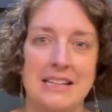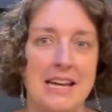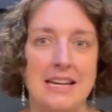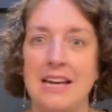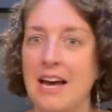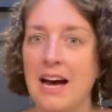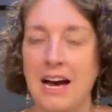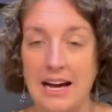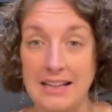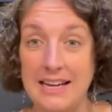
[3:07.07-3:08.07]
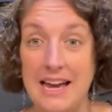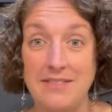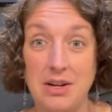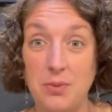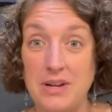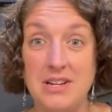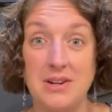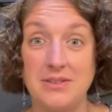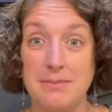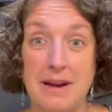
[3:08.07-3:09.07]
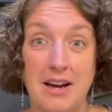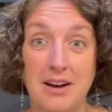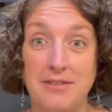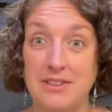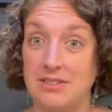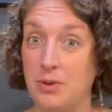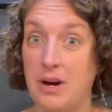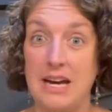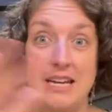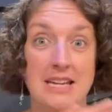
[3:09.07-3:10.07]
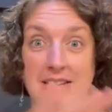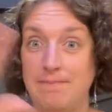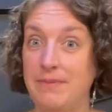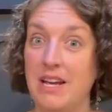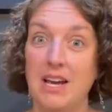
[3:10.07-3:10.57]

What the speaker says: Like, I like having windows in my office so I can